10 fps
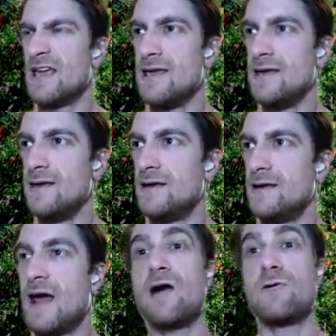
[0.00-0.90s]
in
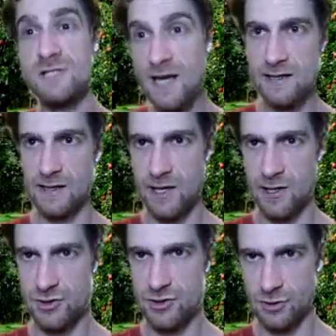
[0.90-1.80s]
our second layer
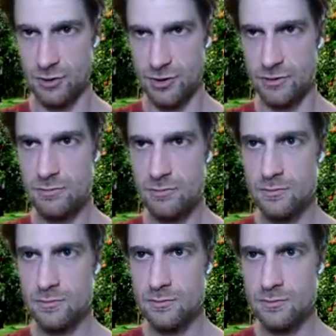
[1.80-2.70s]
solution,
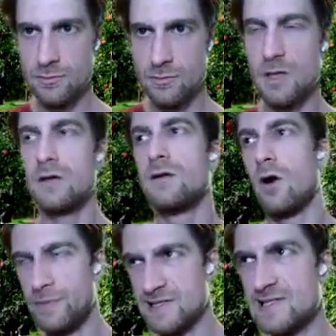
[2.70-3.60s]

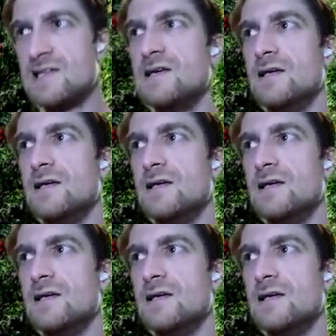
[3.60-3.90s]
OpenSeed,